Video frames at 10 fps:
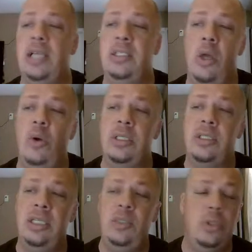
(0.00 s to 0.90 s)
noticed,
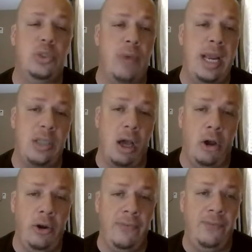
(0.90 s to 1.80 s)
this was ranked
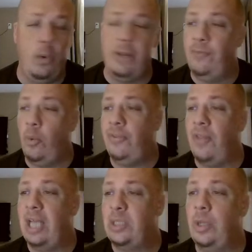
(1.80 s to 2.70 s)
144th
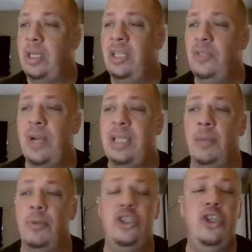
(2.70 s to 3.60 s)
last week. It's ranked
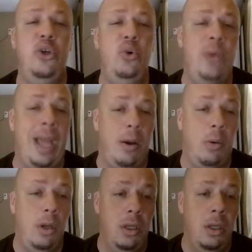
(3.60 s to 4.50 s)
number 2 now.
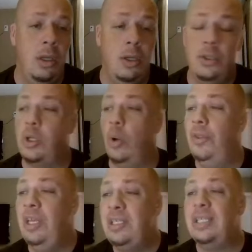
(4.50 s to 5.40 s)
So
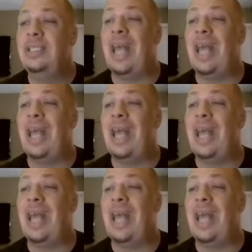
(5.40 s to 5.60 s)
this is